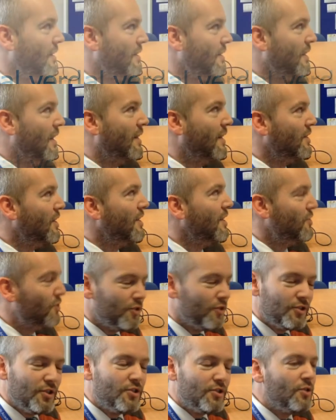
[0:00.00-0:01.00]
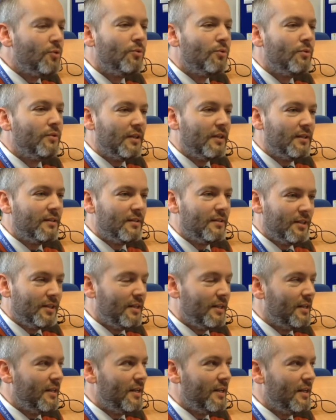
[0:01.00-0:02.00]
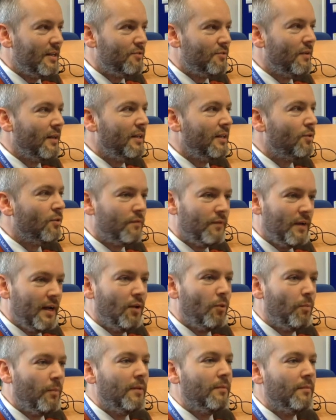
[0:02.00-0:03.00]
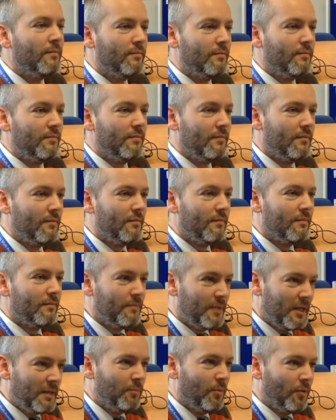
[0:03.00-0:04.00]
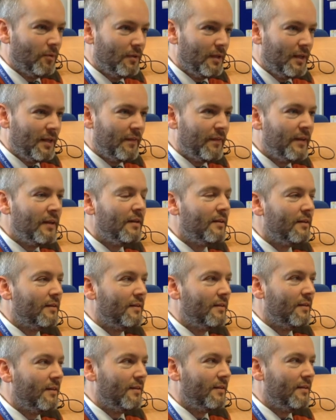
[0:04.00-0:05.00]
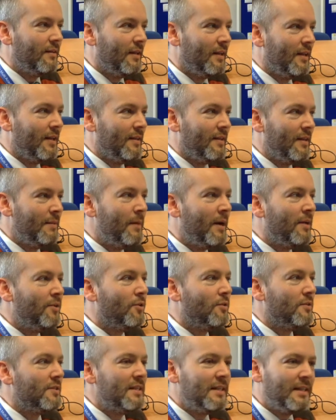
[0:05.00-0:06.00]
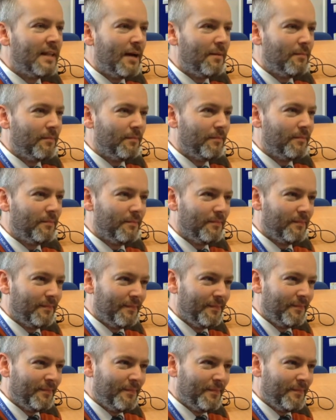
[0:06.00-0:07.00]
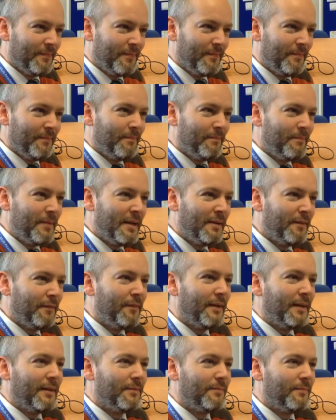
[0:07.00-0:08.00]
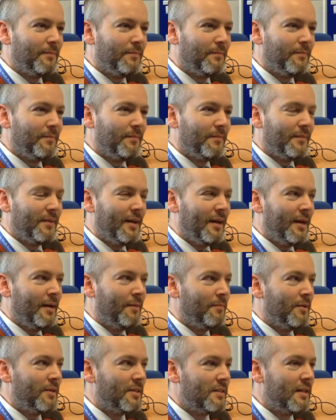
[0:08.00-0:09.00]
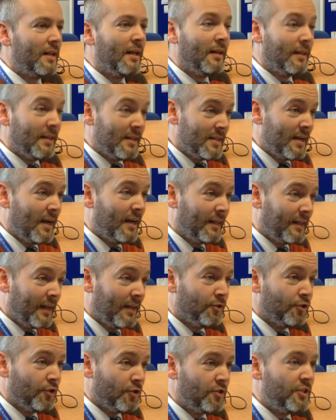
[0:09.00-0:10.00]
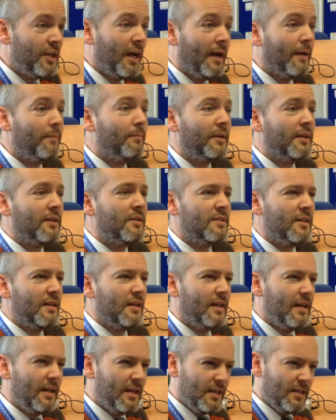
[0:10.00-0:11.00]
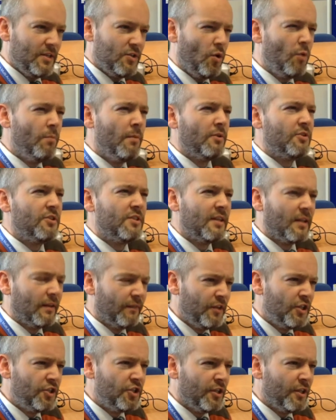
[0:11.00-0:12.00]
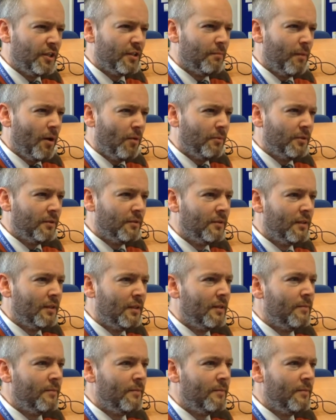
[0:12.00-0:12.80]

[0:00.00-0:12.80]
yeah, it's just a tool that, that is really good for helping people. And I think that they might not see that benefit um, as clearly as I can just yet because it, it's almost still a vision at the moment.